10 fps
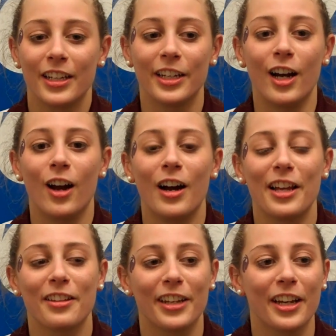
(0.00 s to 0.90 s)
You know,
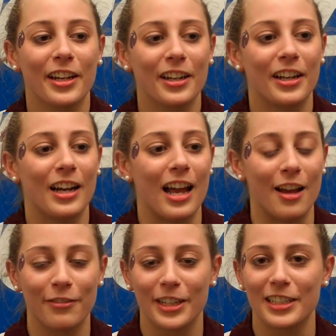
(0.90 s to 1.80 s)
I think
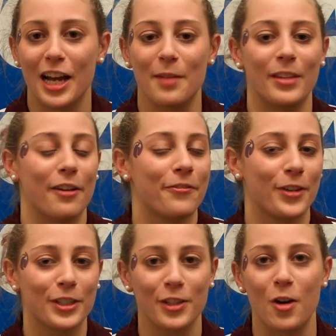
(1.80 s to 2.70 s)
every time that
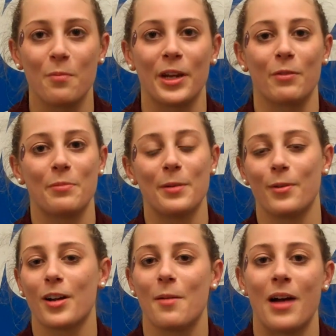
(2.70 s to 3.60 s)
first home meet, when
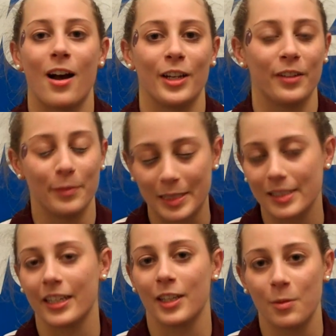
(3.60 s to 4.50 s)
people come out and you've been
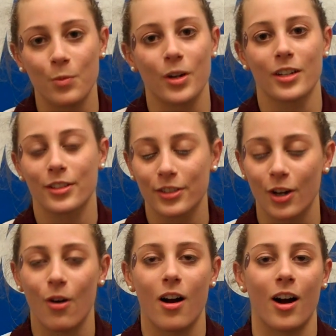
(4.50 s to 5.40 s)
seeing them work
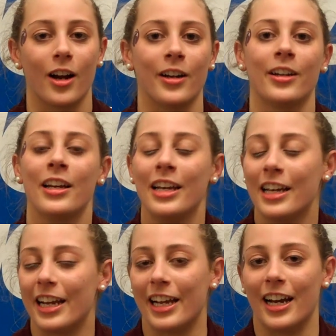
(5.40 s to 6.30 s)
so hard
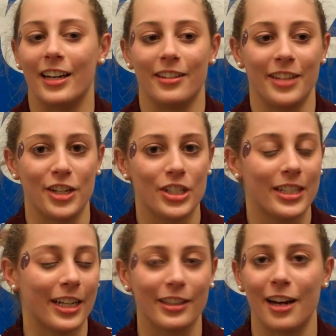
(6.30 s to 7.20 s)
and they just
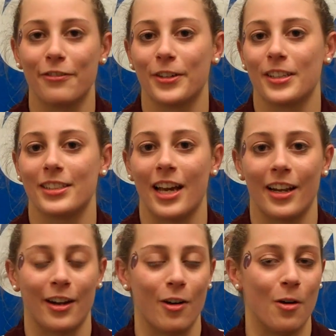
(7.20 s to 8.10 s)
hit that first set
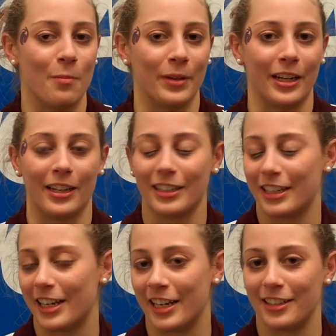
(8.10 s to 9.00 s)
at a home meet,
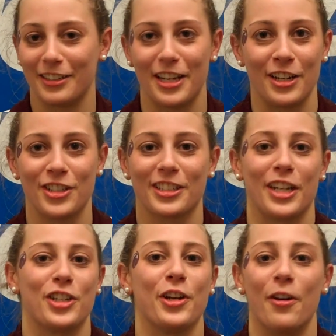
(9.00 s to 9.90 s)
it just
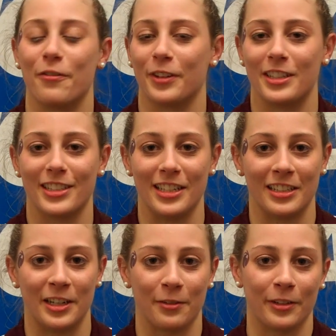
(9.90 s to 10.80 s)
gets you going for the
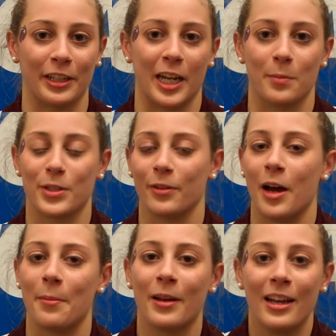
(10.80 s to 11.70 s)
season. It really amps you
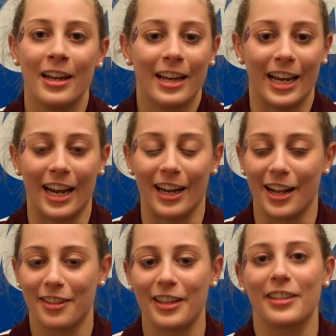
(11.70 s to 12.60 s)
up. And
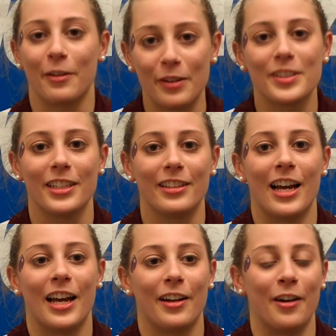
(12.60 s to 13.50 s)
I think that we've seen
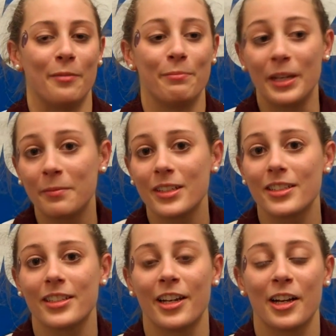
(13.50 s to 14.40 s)
that on beam
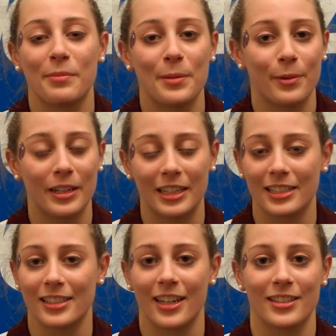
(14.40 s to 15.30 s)
this year, people hitting
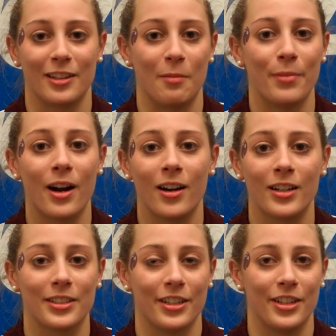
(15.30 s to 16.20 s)
sets and on
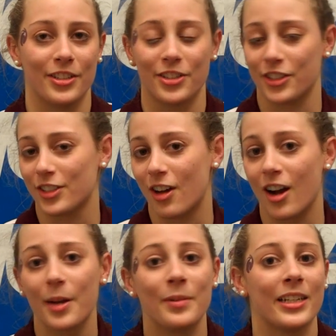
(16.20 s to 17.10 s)
bars, and it's just all
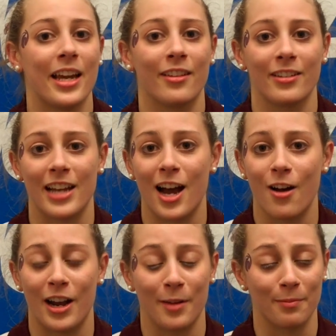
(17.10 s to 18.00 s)
coming together
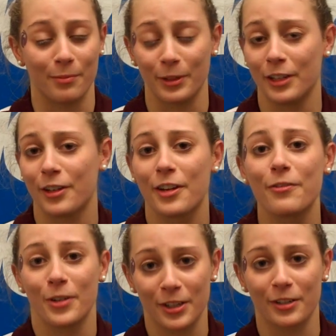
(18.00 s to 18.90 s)
now. And I'm really looking
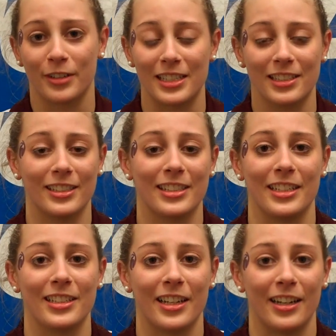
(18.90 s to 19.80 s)
forward to the rest of the
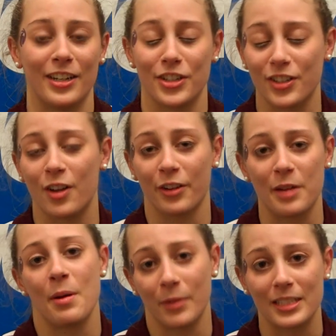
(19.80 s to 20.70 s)
season and just all the
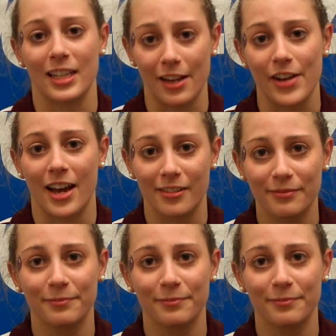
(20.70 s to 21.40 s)
great memories that I've had.